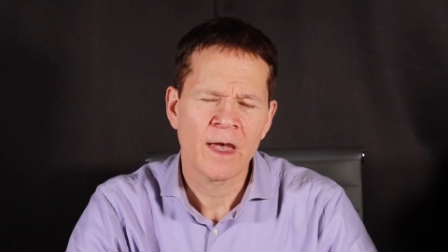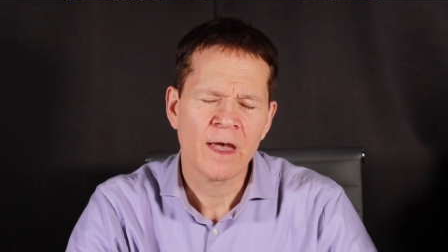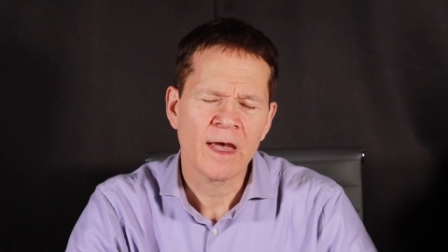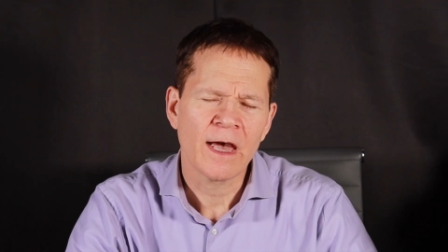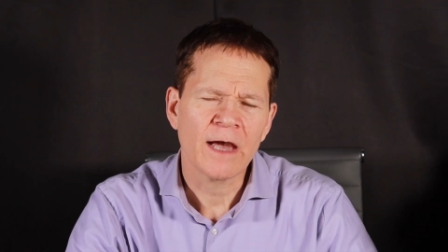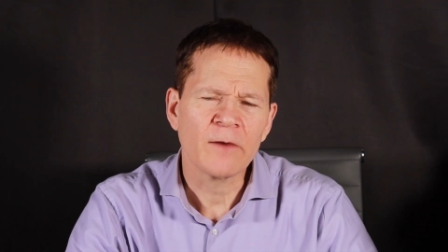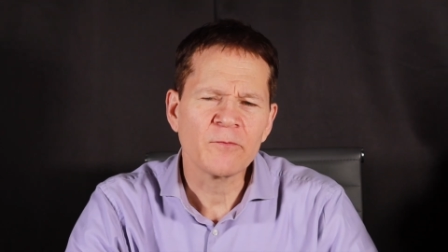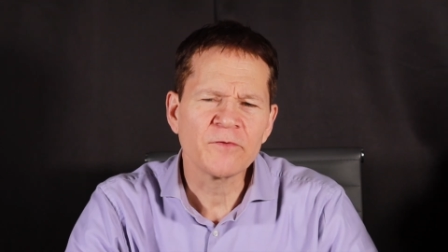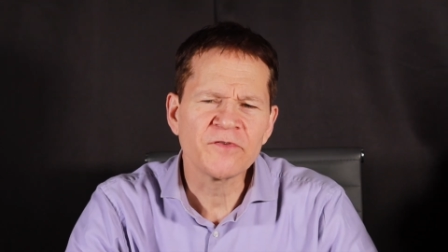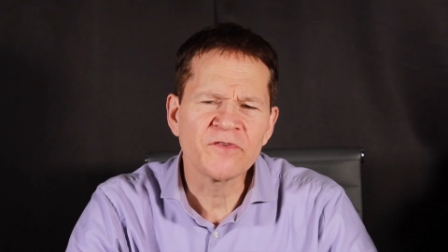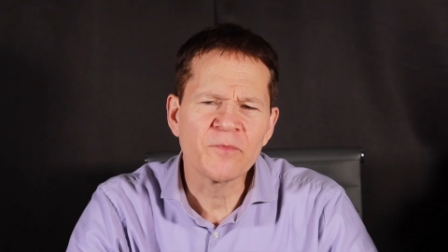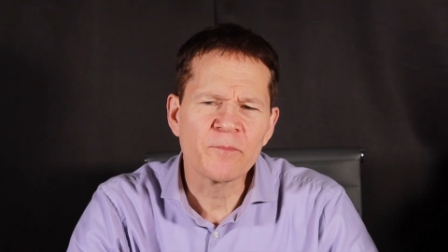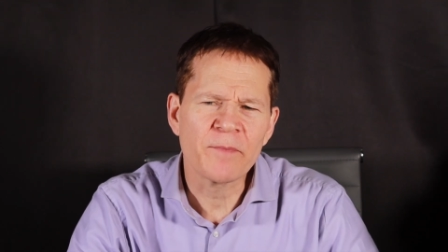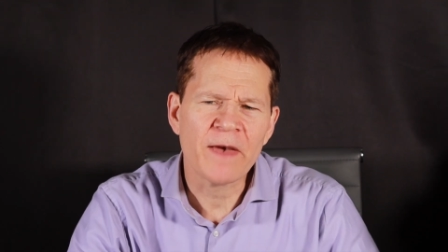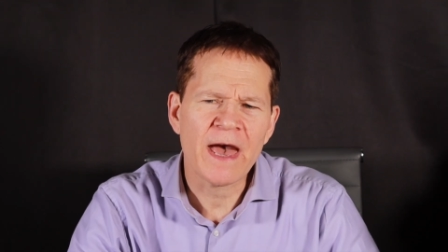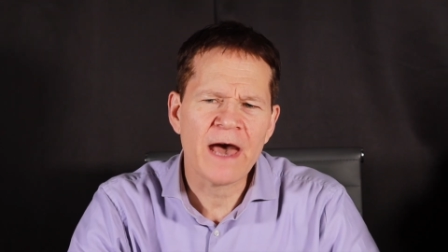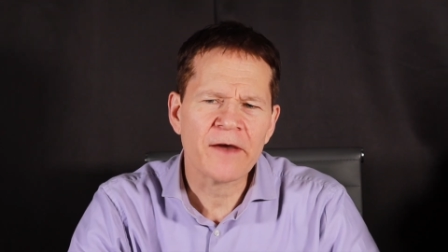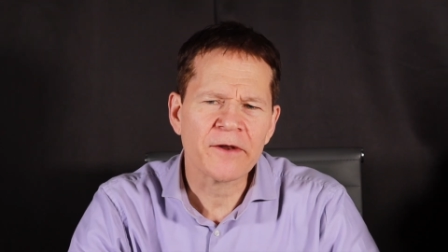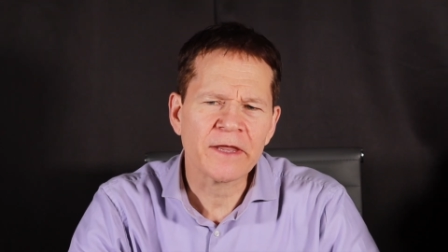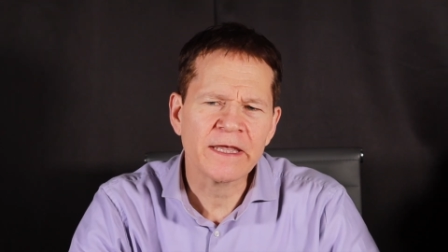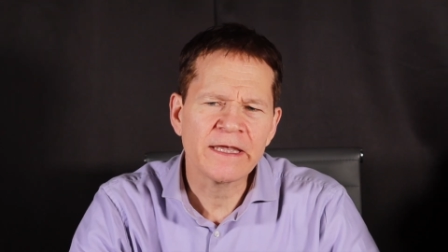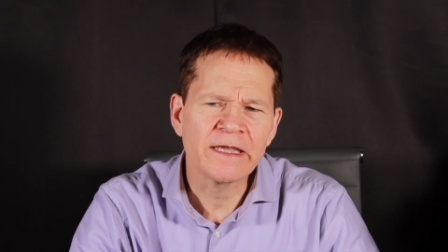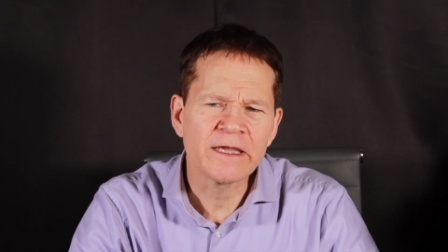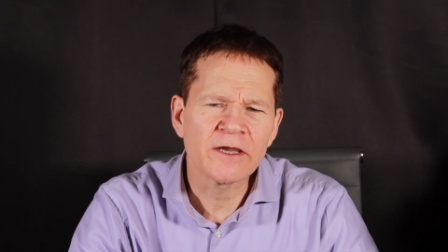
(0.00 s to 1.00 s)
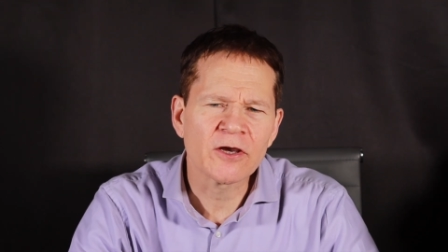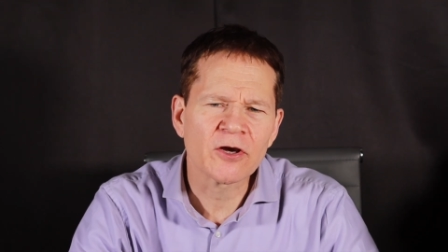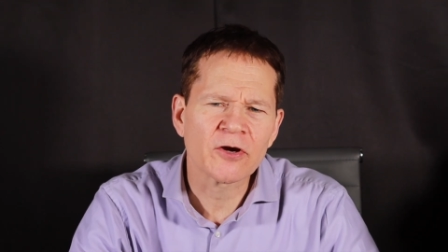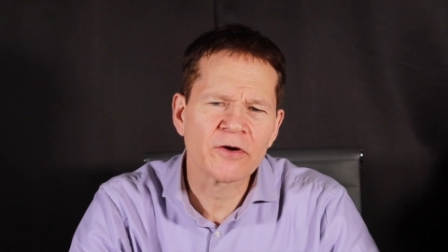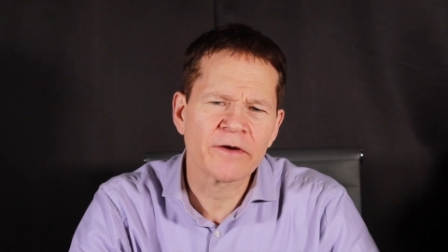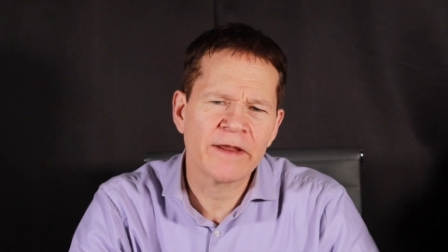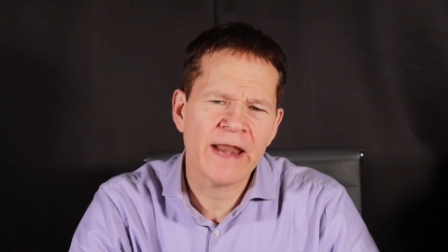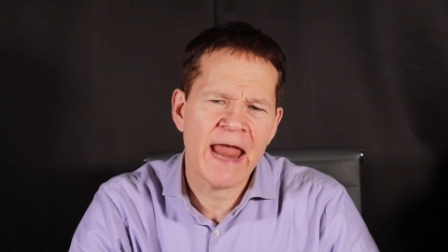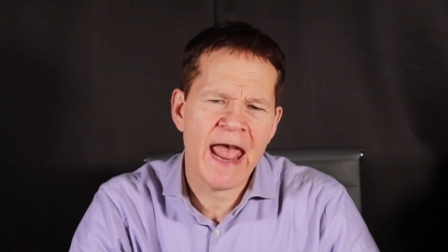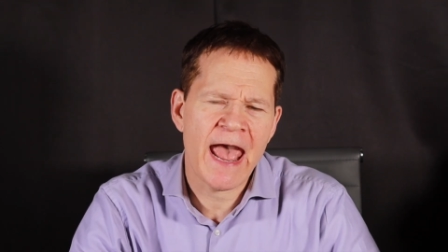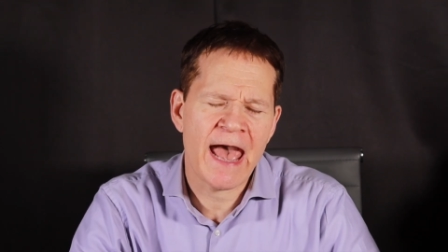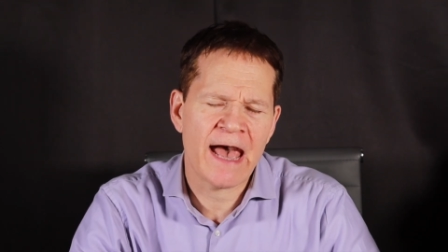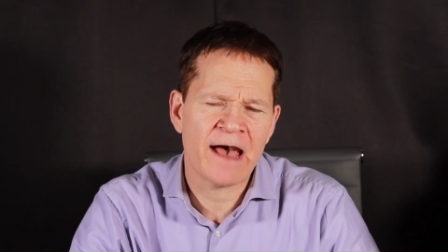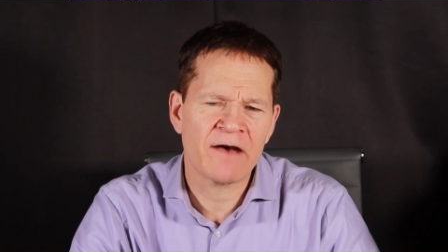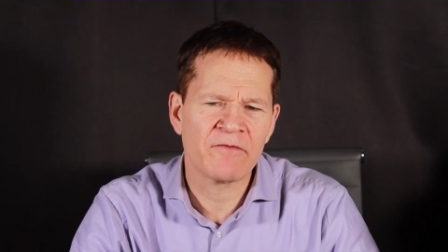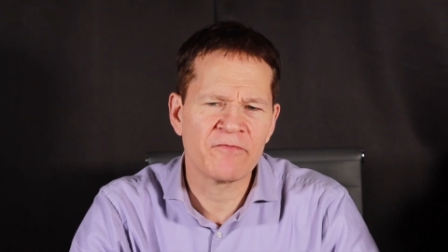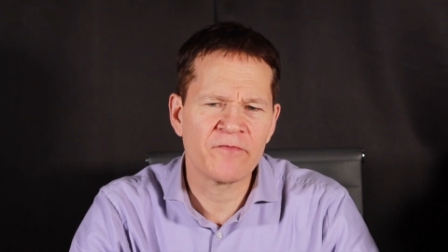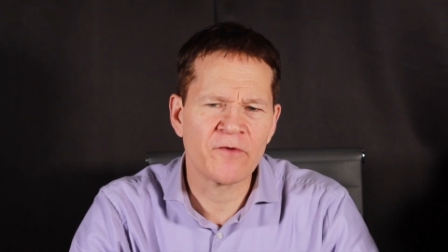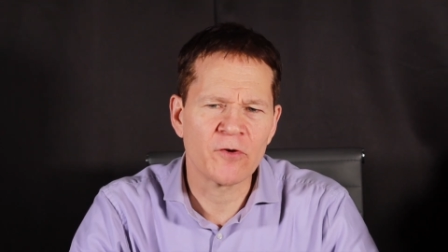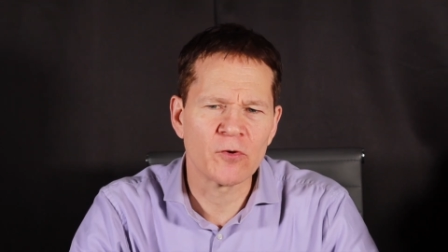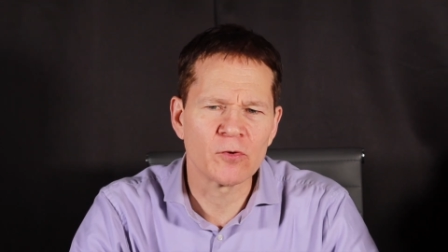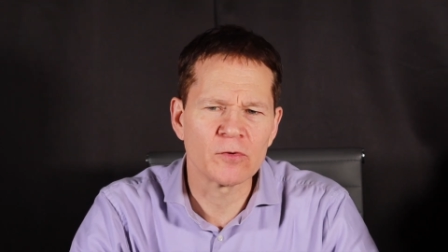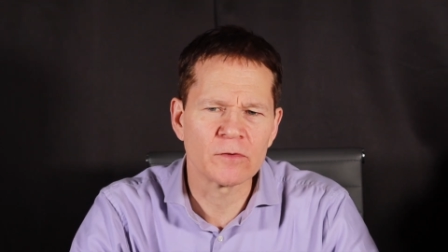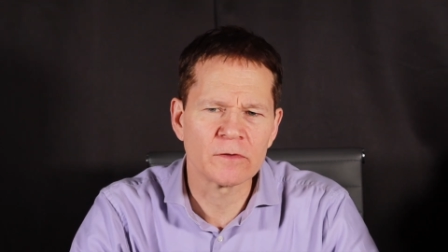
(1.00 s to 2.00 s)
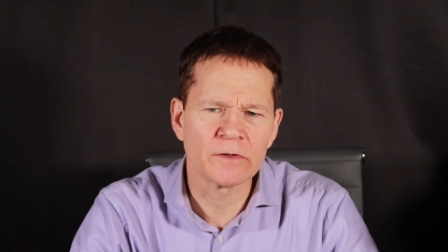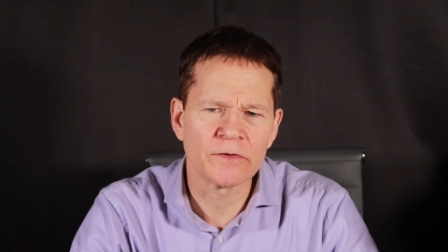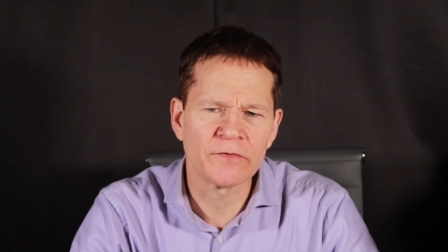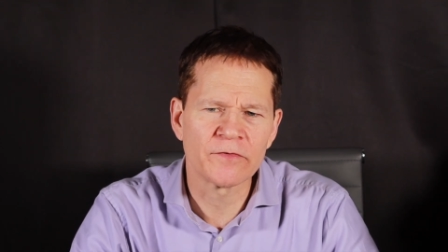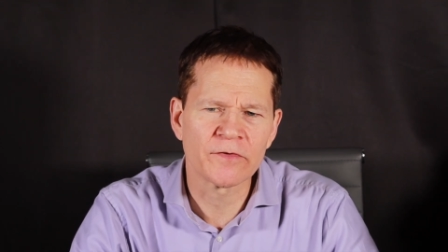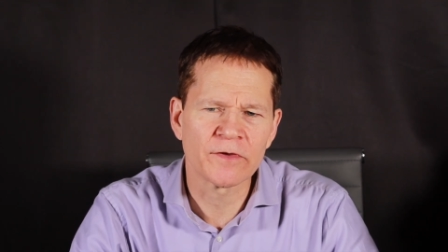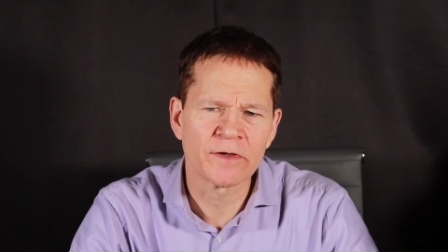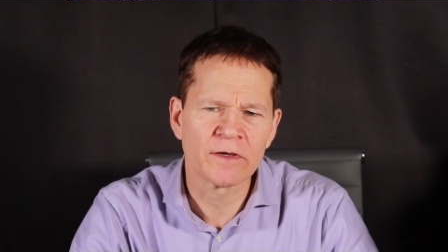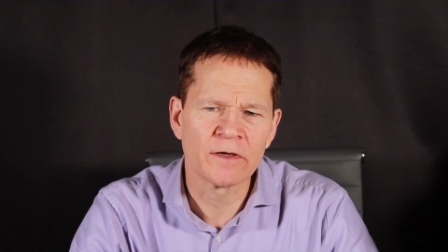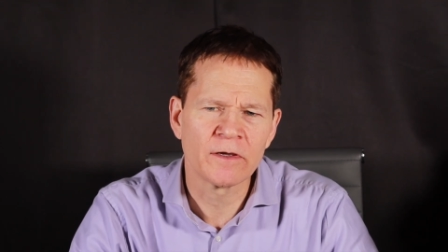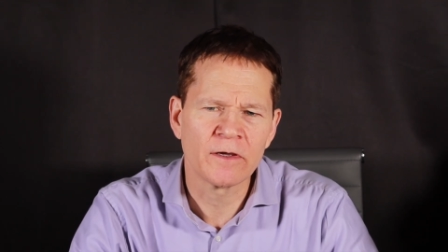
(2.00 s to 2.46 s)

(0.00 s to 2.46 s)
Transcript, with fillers: I was about a year and a half old